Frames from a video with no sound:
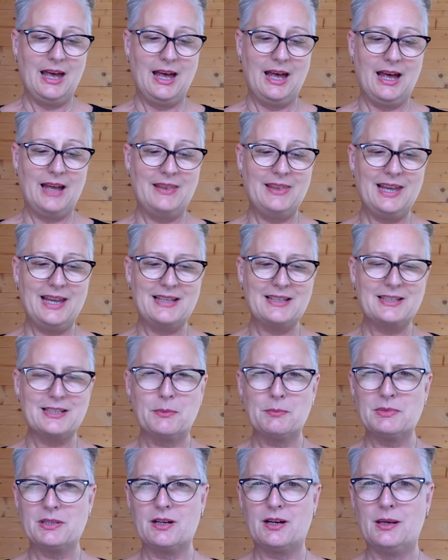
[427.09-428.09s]
And that
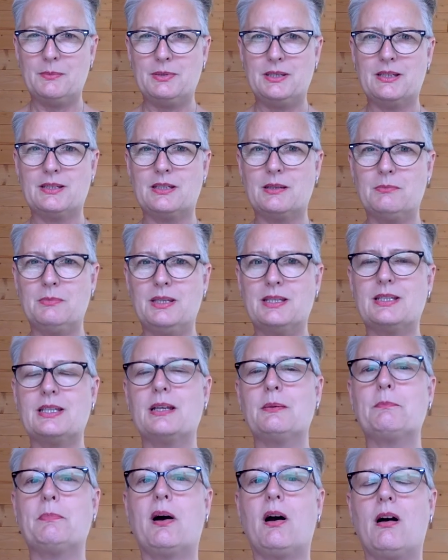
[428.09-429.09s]
sometimes is the
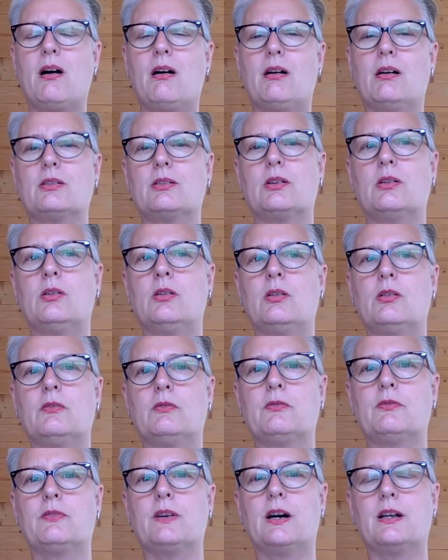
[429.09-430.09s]
missing part of
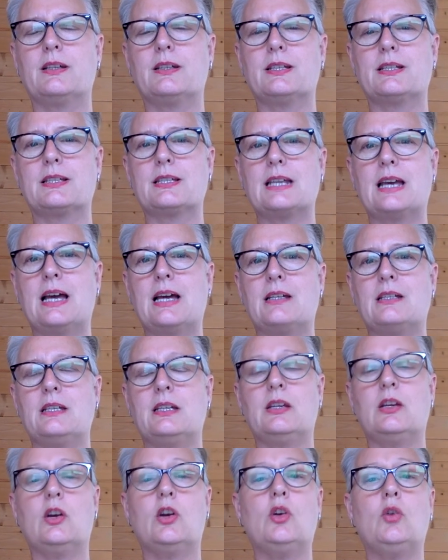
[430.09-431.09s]

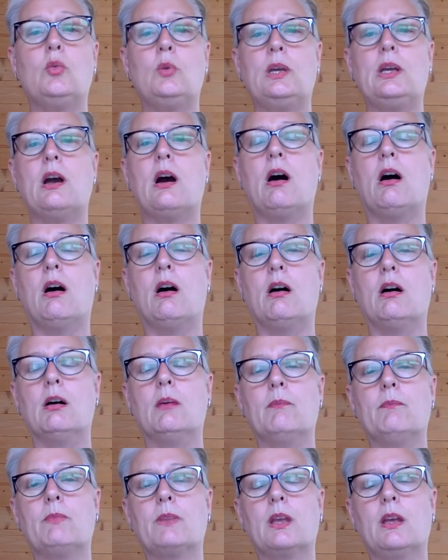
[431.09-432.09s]
understanding who we are,
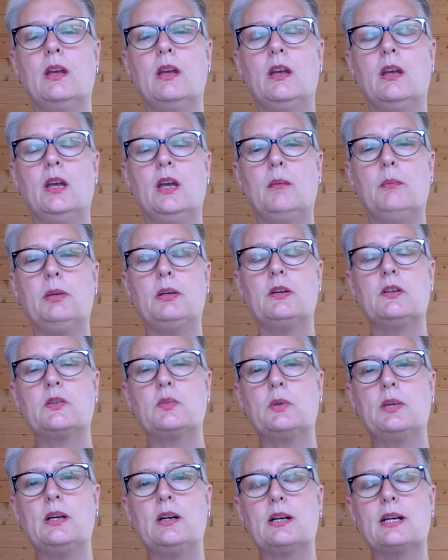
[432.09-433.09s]
because
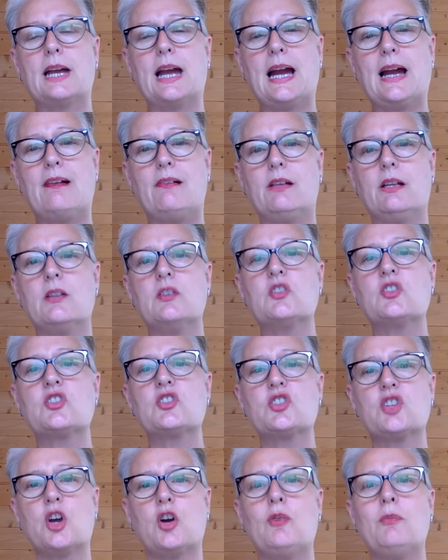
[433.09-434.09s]
we are carrying
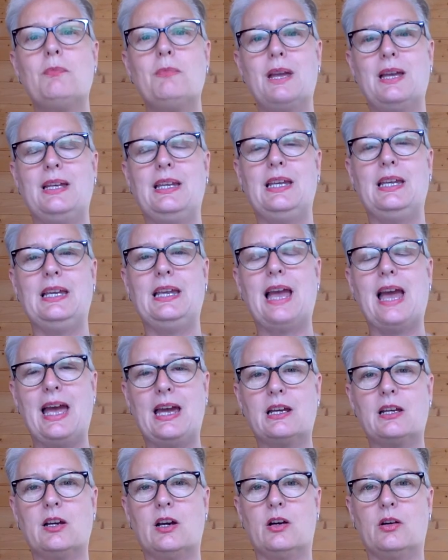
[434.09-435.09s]
so many
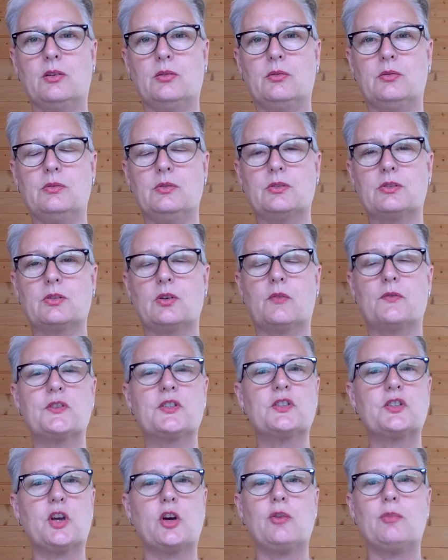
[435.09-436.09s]
echoes of
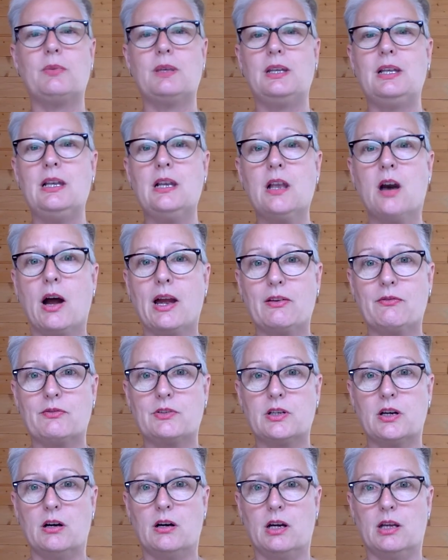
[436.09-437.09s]
so many
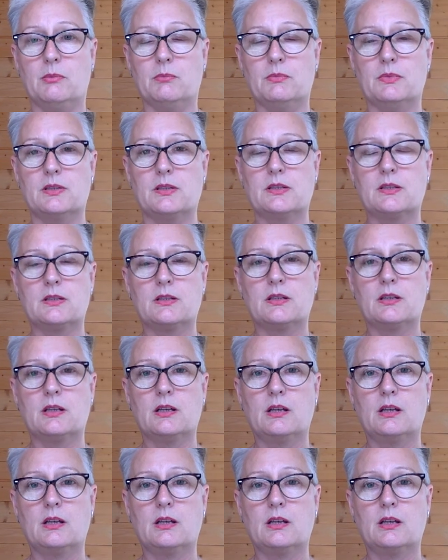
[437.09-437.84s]
lifetimes